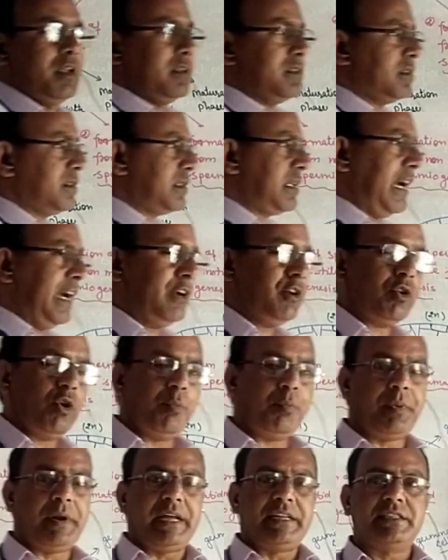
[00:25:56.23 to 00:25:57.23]

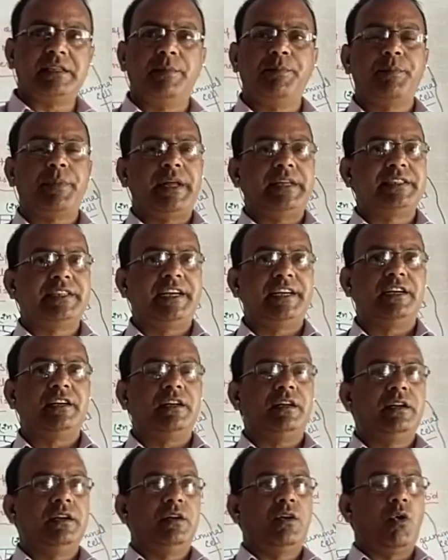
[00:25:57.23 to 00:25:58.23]
Cytoplasm
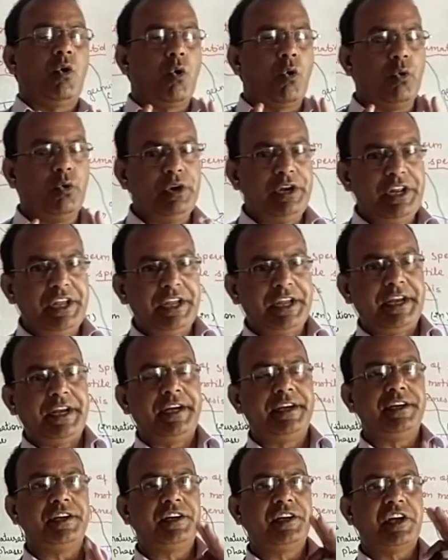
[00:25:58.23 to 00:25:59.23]
present only
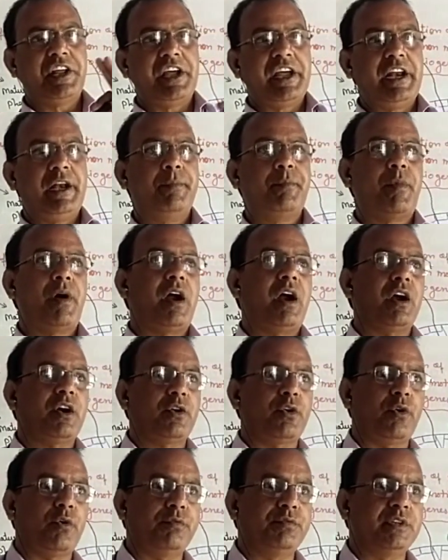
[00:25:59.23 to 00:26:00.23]
in tail
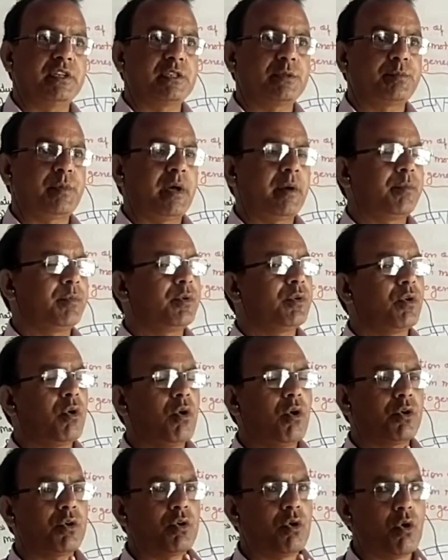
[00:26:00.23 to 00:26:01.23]
part of the sperm,
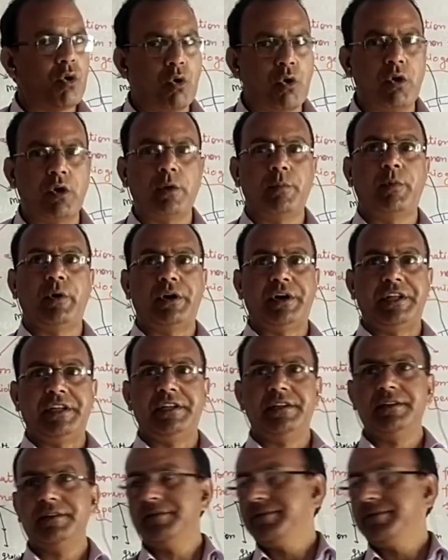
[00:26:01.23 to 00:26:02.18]
not whole body.